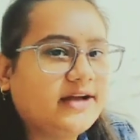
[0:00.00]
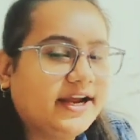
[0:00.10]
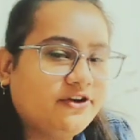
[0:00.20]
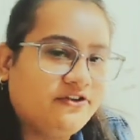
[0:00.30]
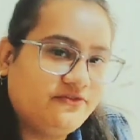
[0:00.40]

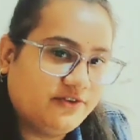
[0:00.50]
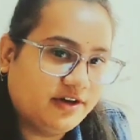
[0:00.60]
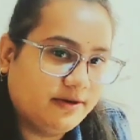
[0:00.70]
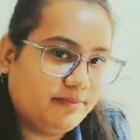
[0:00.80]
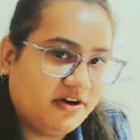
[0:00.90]
kind of
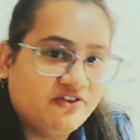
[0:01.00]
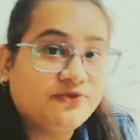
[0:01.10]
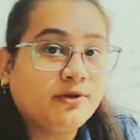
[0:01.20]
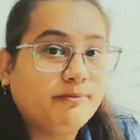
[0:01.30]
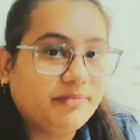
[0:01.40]

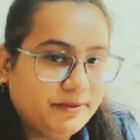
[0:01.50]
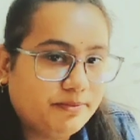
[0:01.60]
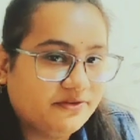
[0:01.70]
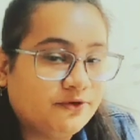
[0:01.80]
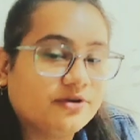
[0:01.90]
powerful
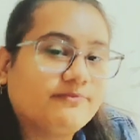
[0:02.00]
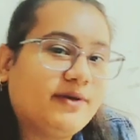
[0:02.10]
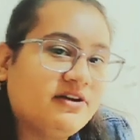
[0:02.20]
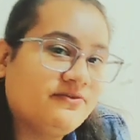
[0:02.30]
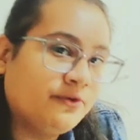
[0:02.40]
people, for
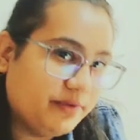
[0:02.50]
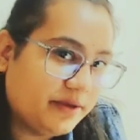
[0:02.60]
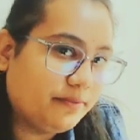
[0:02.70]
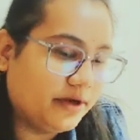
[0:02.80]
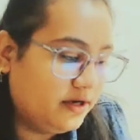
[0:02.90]
powerful
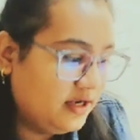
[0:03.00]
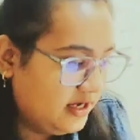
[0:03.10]
people.